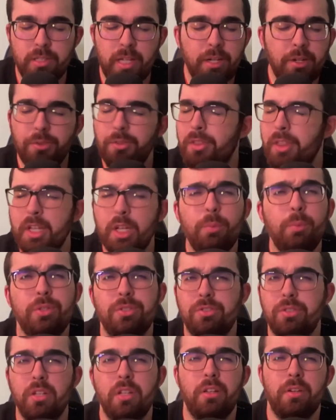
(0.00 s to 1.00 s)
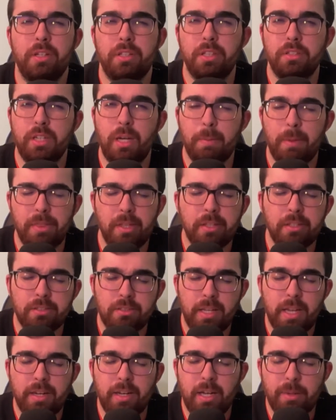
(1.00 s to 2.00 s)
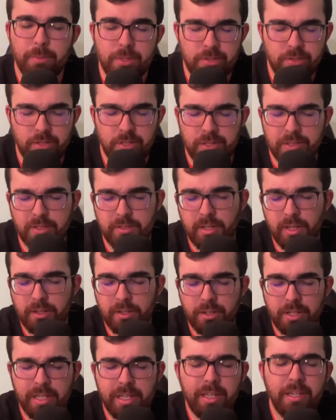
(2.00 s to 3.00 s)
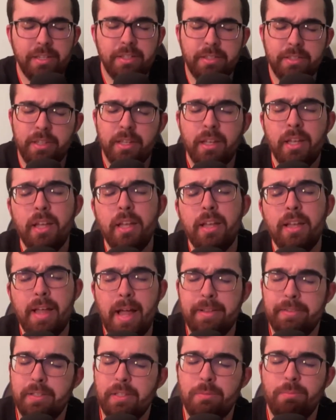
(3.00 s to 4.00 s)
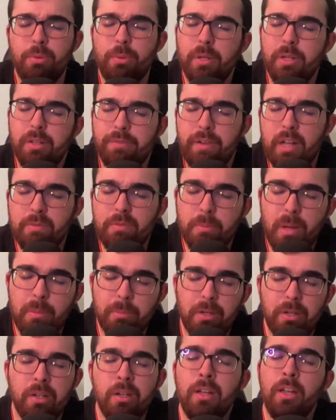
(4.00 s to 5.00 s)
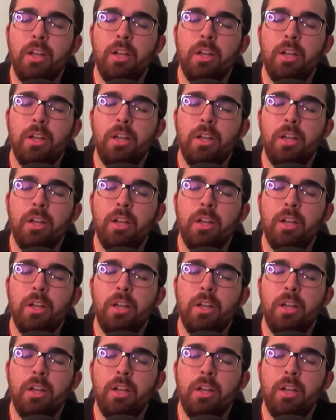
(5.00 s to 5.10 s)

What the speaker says: I don't think it was Sealer at the time. I think Sanheim was still stuck on the ice at this point, if I remember.